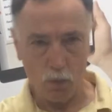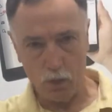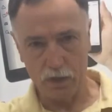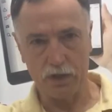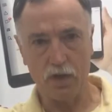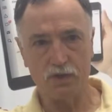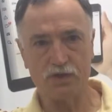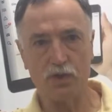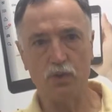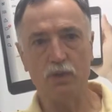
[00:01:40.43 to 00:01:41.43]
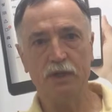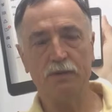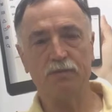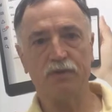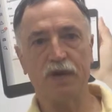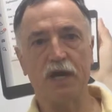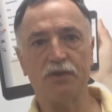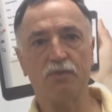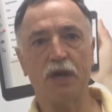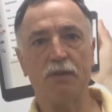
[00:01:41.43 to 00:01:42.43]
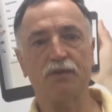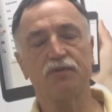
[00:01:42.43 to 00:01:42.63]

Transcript: will it also provide the proper